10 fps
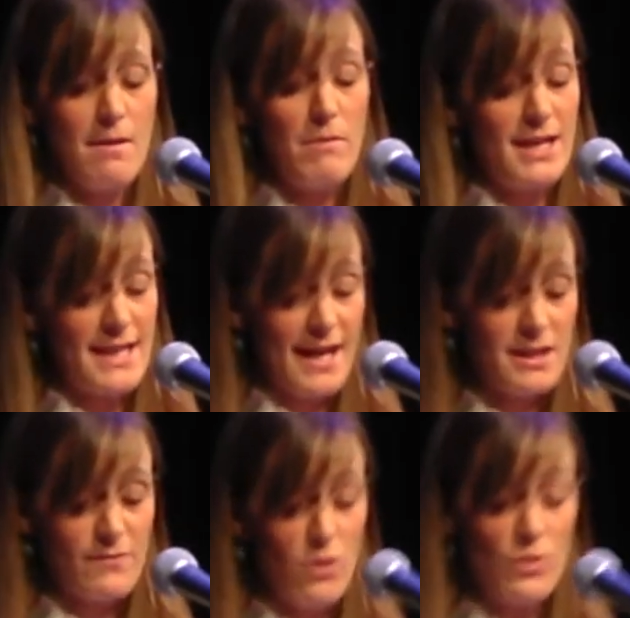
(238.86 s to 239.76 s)
My
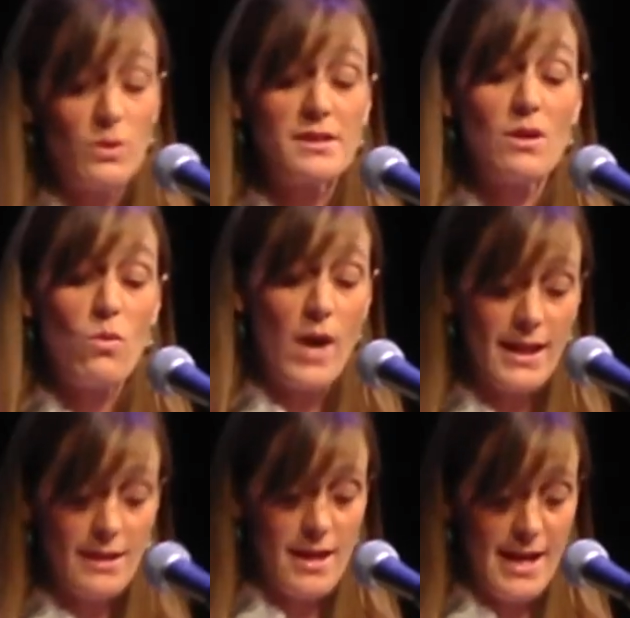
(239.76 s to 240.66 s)
dad's phone was the
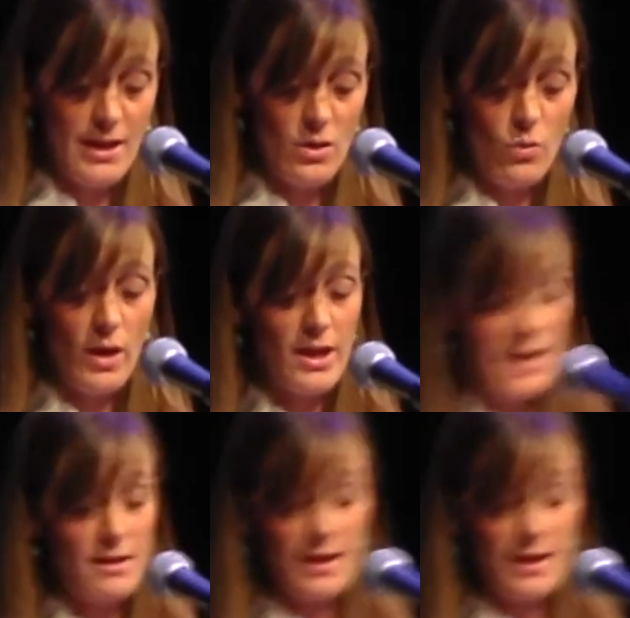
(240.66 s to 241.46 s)
white line, where he could